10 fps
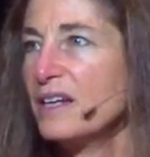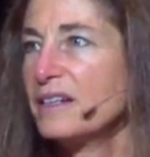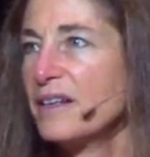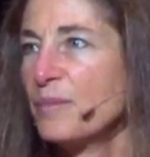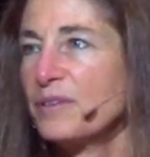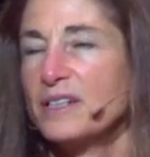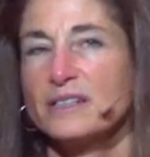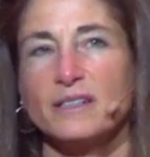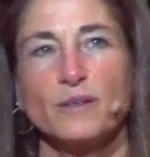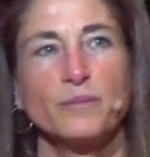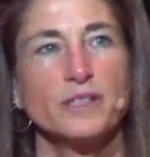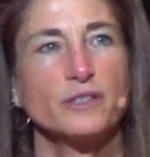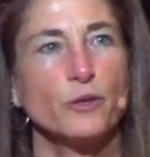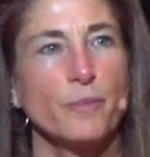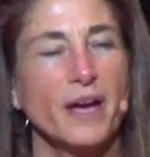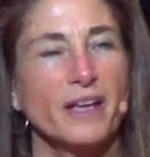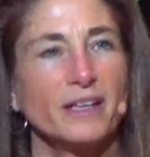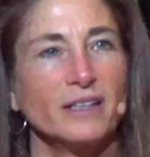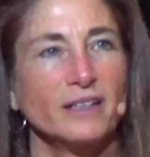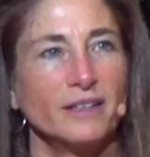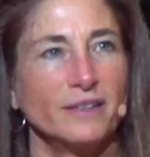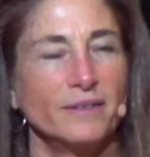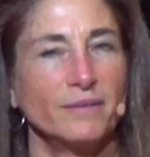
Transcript: to that place that had been so panicky.